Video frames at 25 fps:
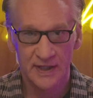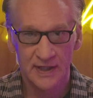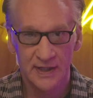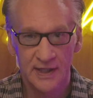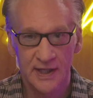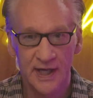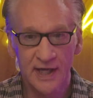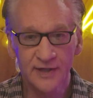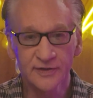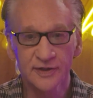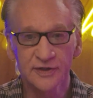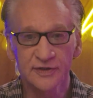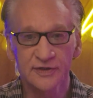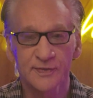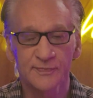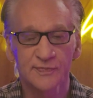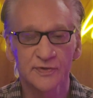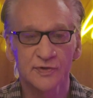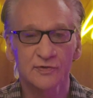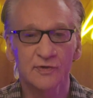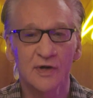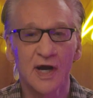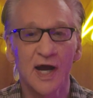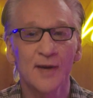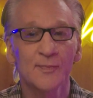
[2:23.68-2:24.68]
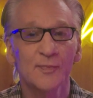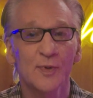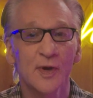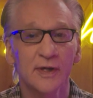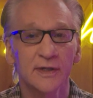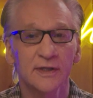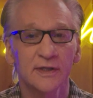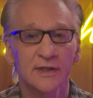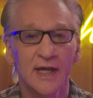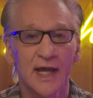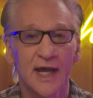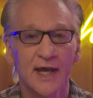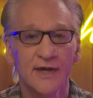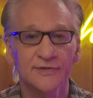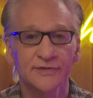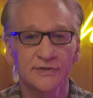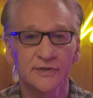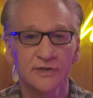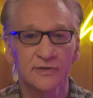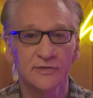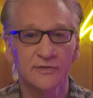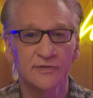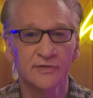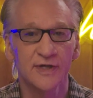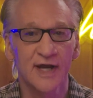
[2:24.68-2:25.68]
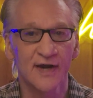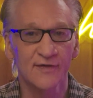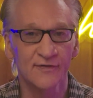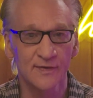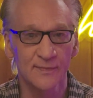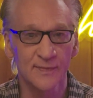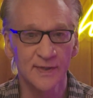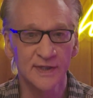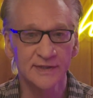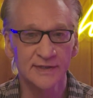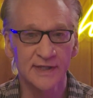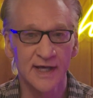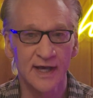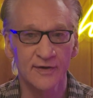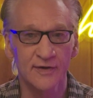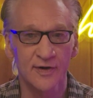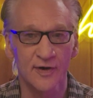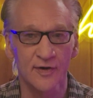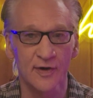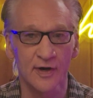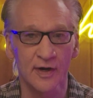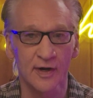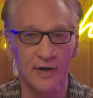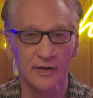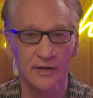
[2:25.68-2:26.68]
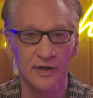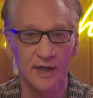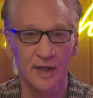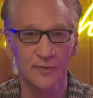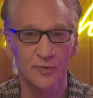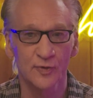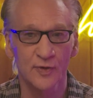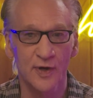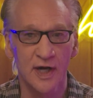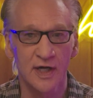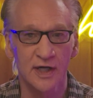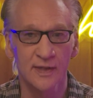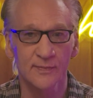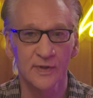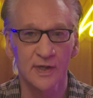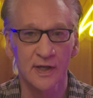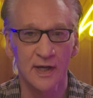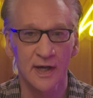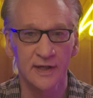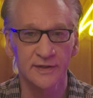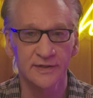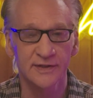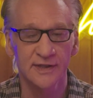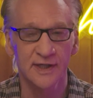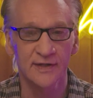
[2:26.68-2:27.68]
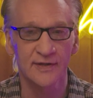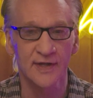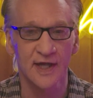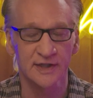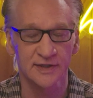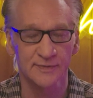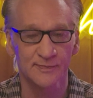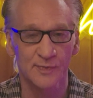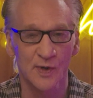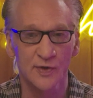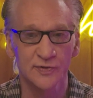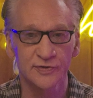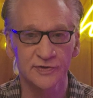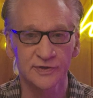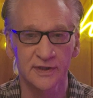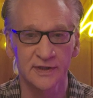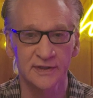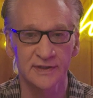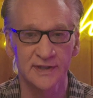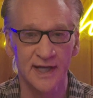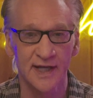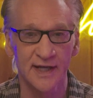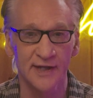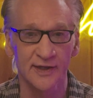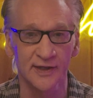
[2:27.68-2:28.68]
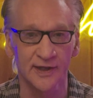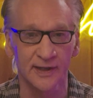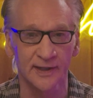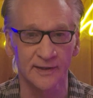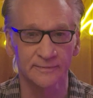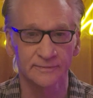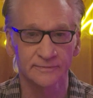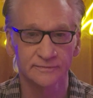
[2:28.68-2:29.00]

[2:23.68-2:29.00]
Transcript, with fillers: Hit the subscribe button now so you never miss out on our Club Random content that's posted daily.